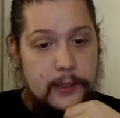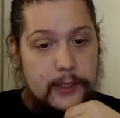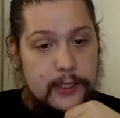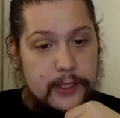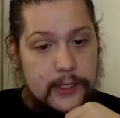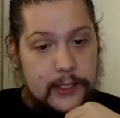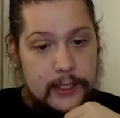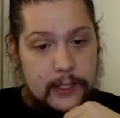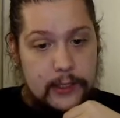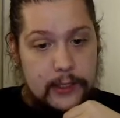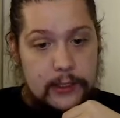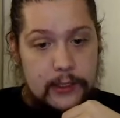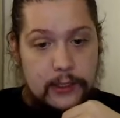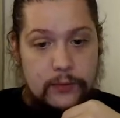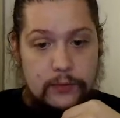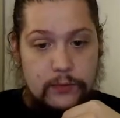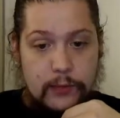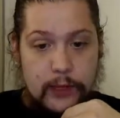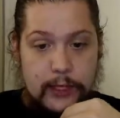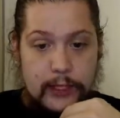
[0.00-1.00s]
proceeded
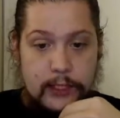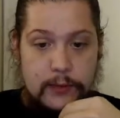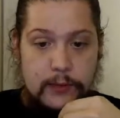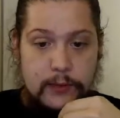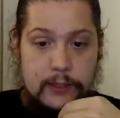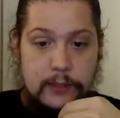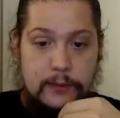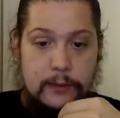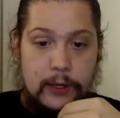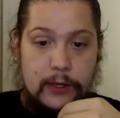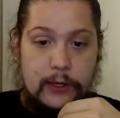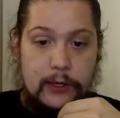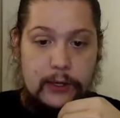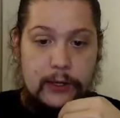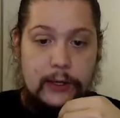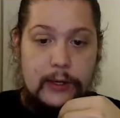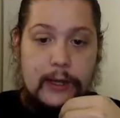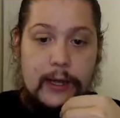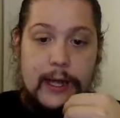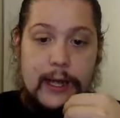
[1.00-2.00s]
to write to his
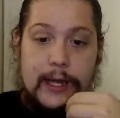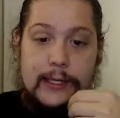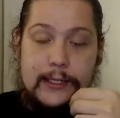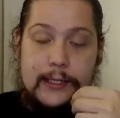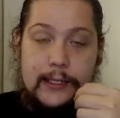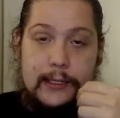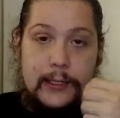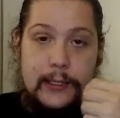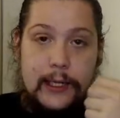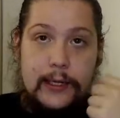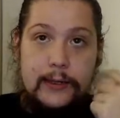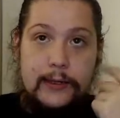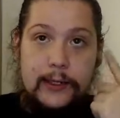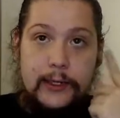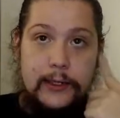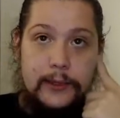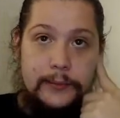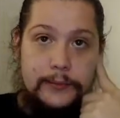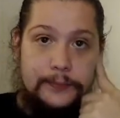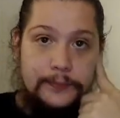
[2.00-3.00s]
mother as he lay
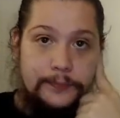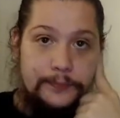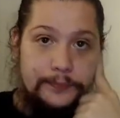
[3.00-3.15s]
there.